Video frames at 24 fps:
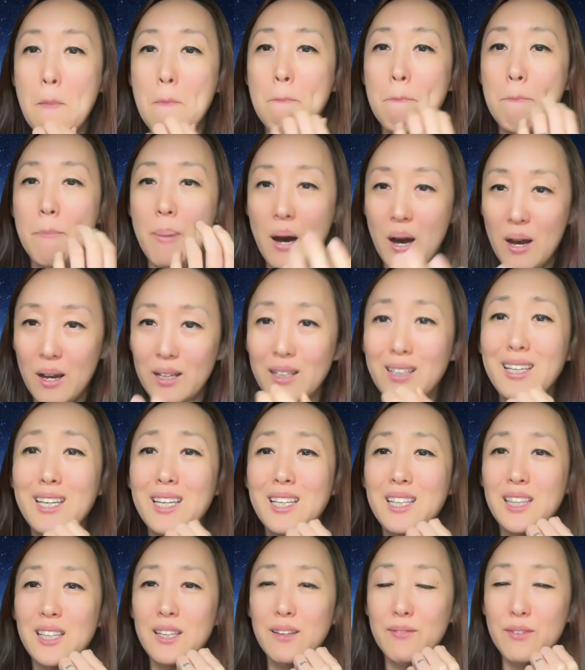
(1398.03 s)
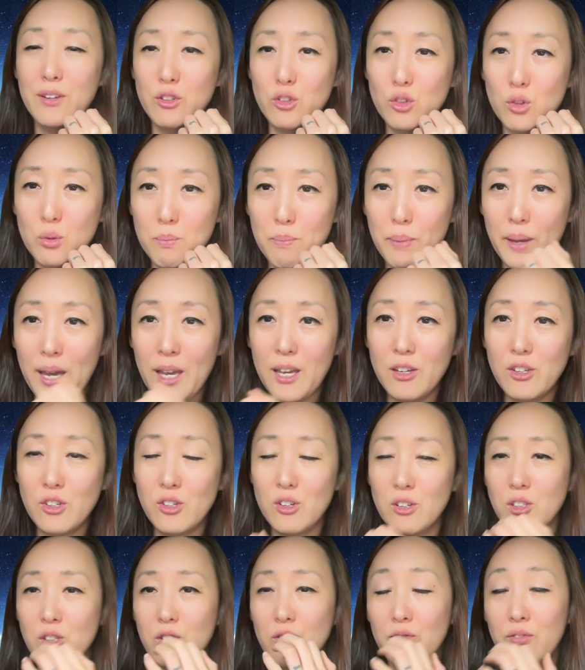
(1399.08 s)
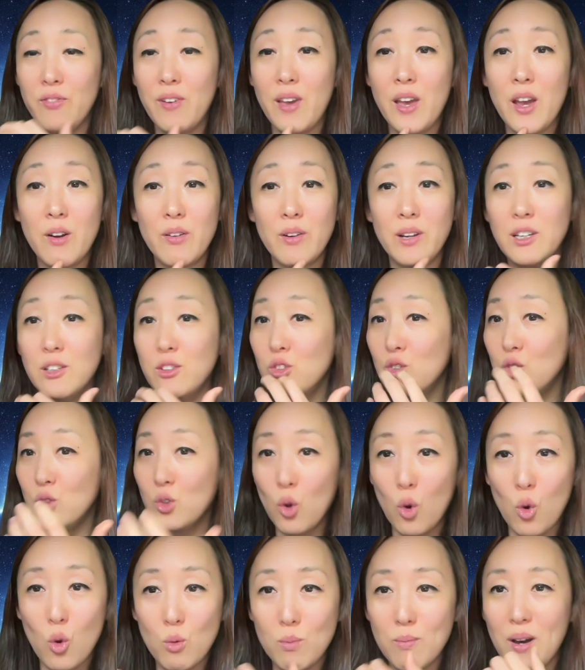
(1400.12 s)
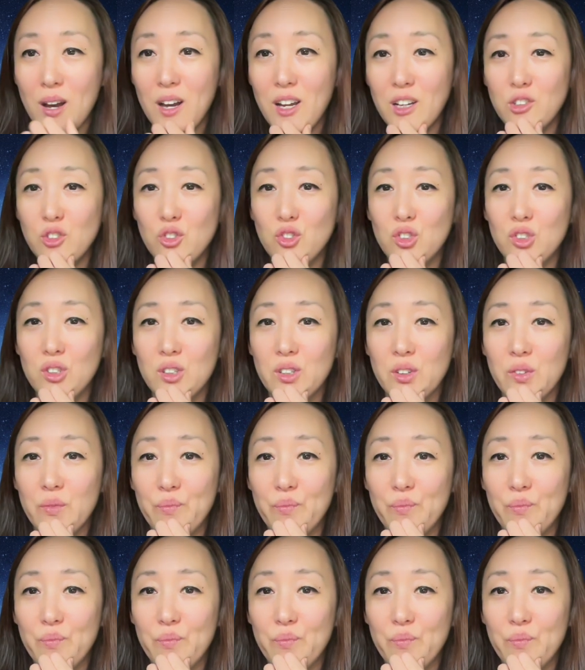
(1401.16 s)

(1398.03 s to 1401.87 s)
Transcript: But individual patients vary so much.